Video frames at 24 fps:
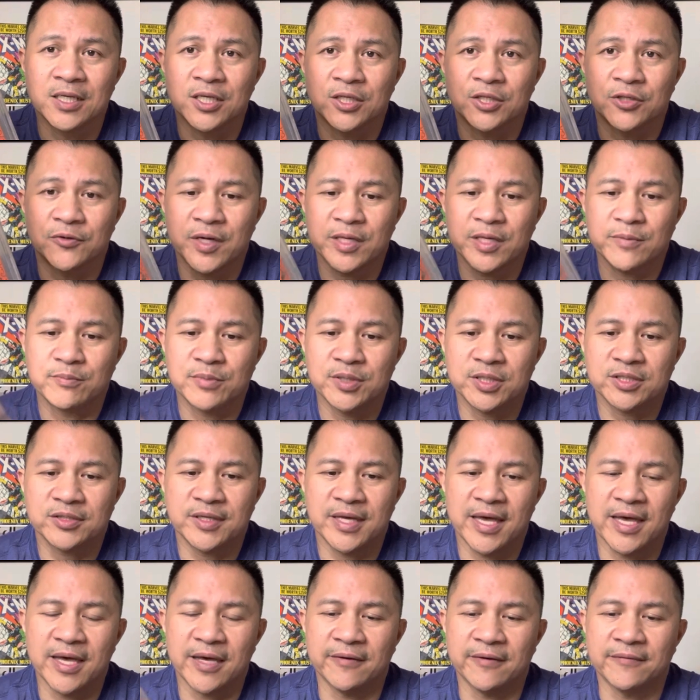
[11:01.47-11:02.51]
great book to
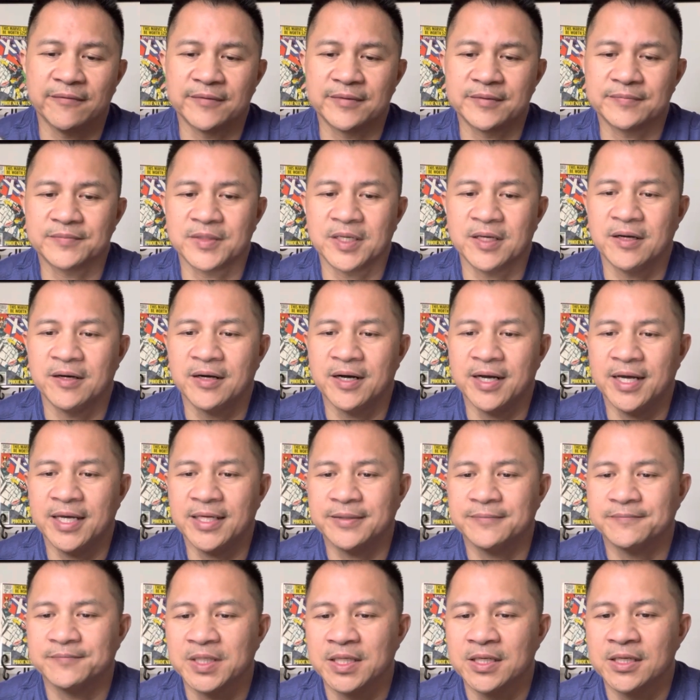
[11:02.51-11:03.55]
have. All
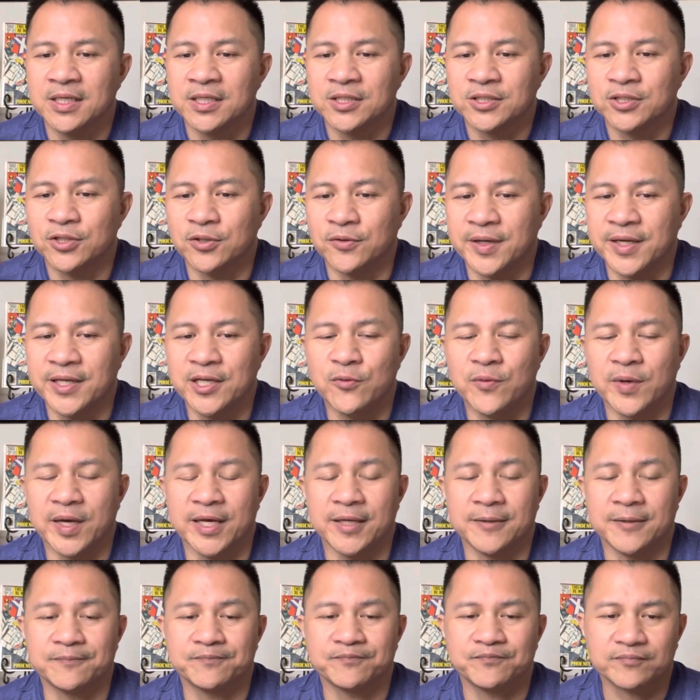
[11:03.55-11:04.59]
right. So
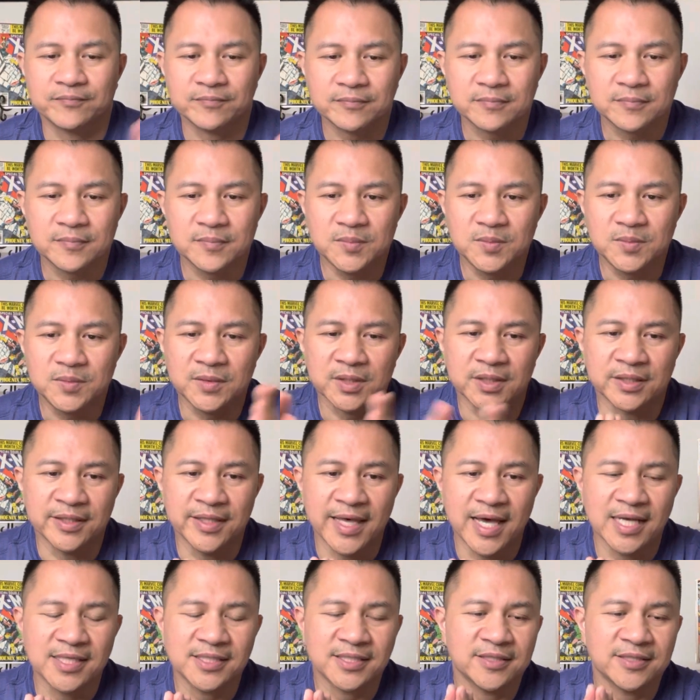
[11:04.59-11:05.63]
anyway,
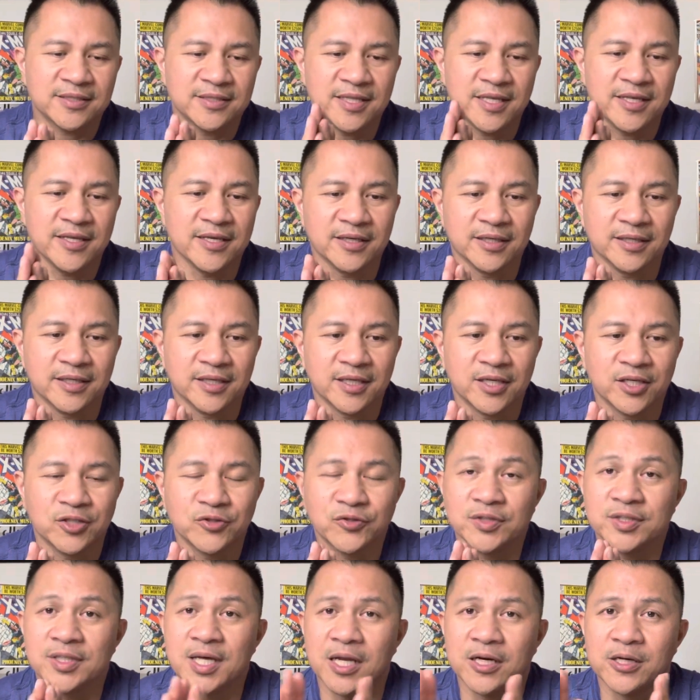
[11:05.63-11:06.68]
that's the
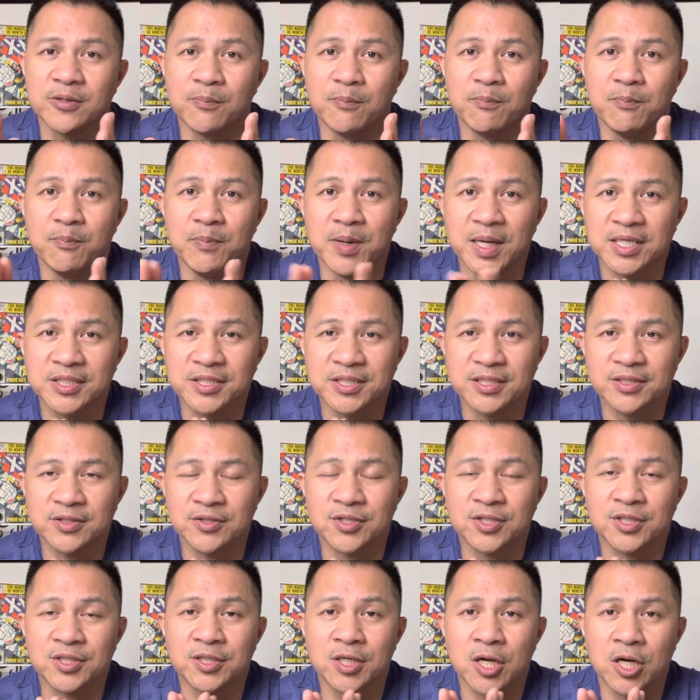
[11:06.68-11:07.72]
$100 budget to
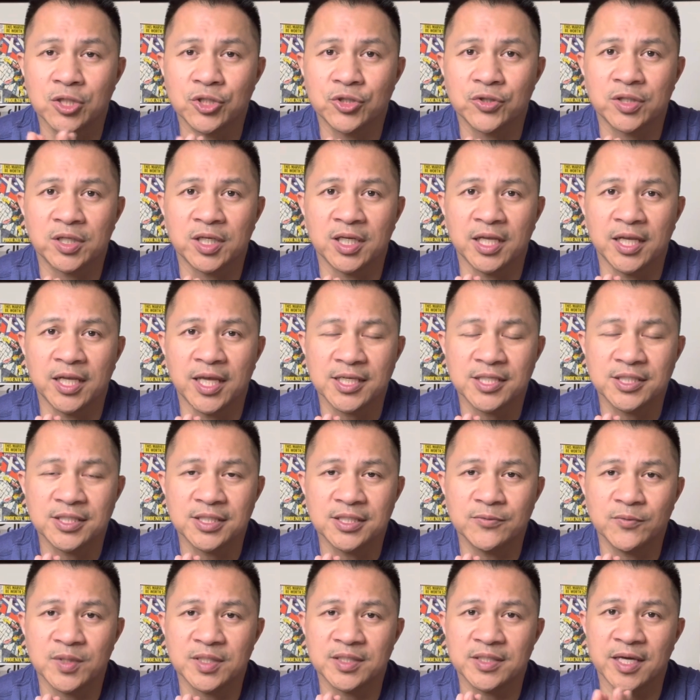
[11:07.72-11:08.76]
start your
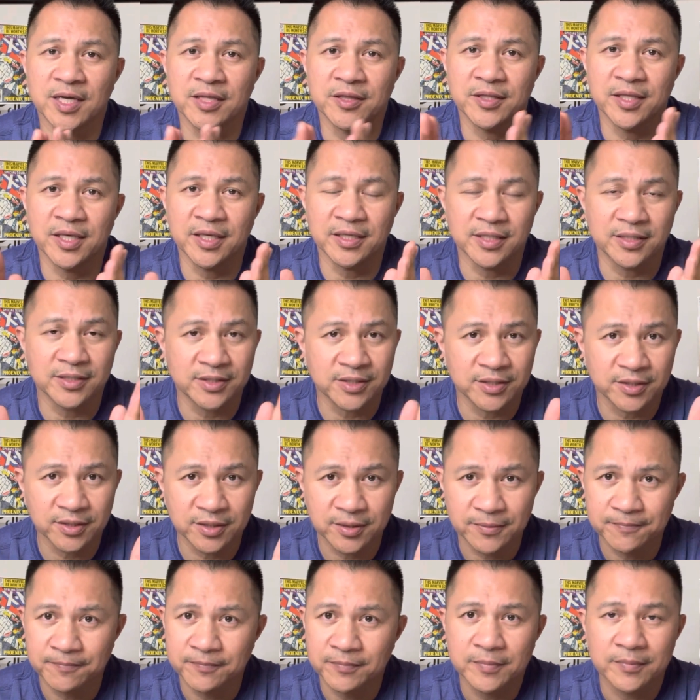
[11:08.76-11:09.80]
collection, which I think it's
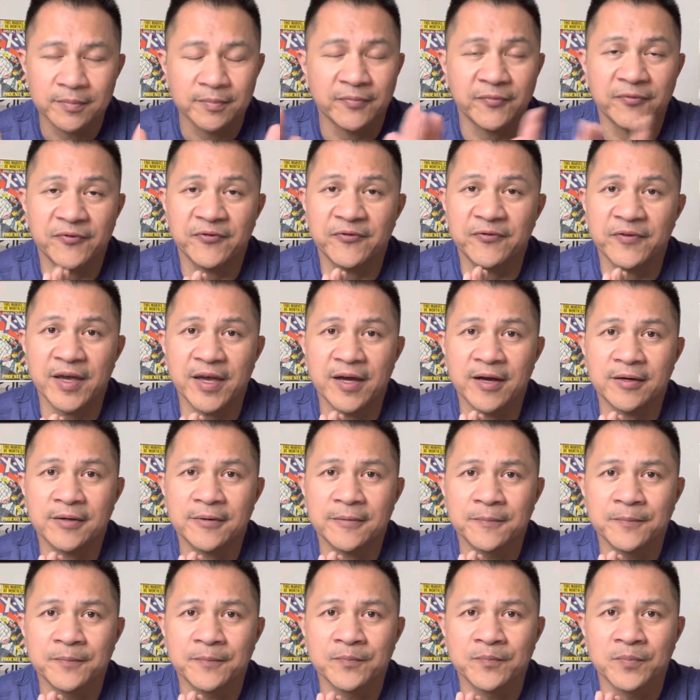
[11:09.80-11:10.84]
fair.
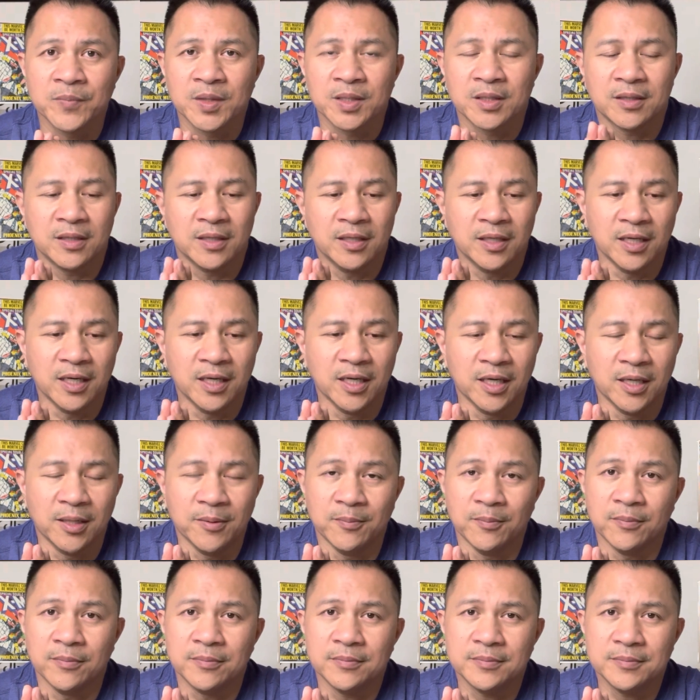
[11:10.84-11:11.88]

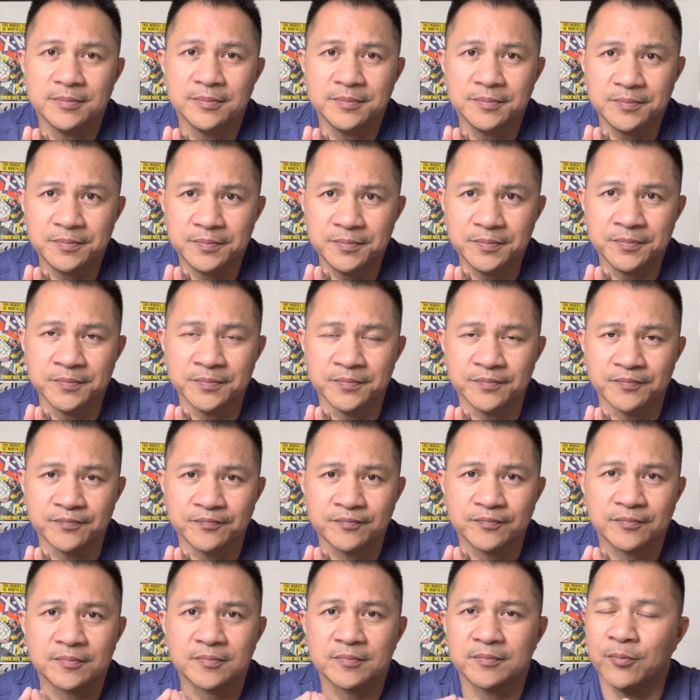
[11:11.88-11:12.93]

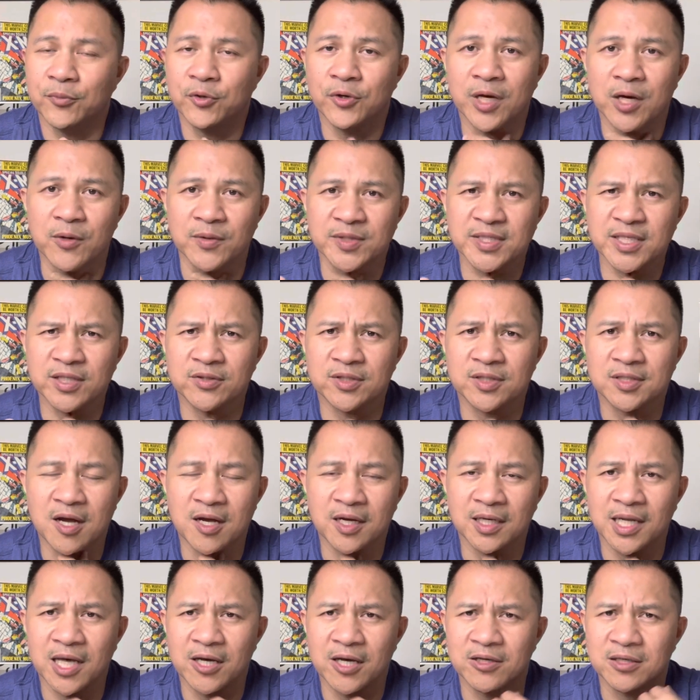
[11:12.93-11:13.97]
Boy, I wish I could talk
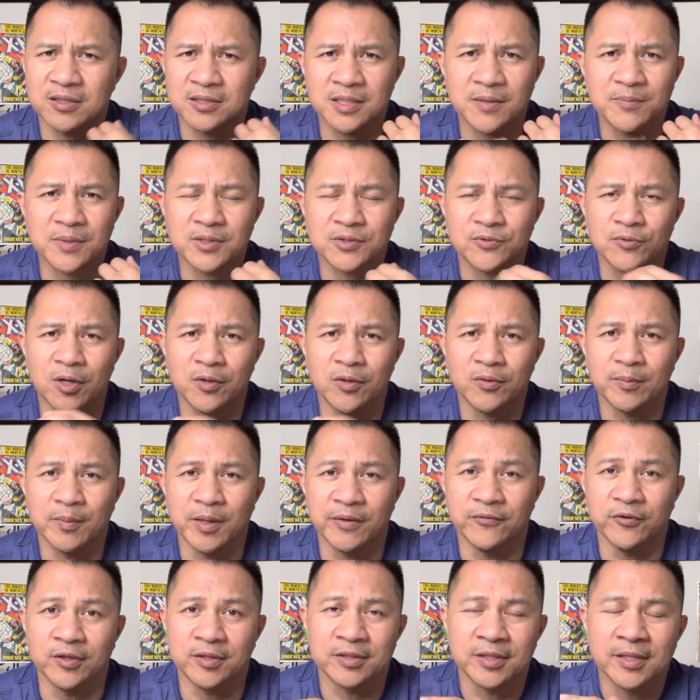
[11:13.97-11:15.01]
louder. Something's wrong with my
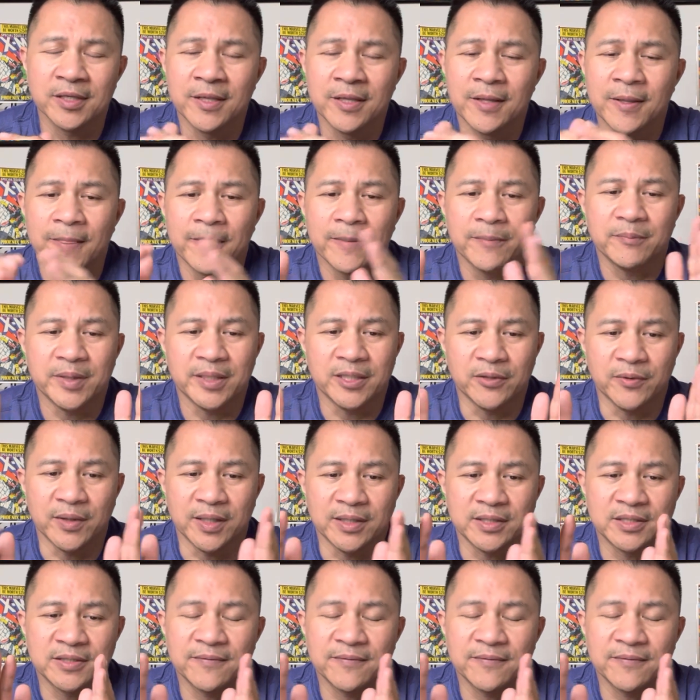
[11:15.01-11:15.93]
voice. But anyway,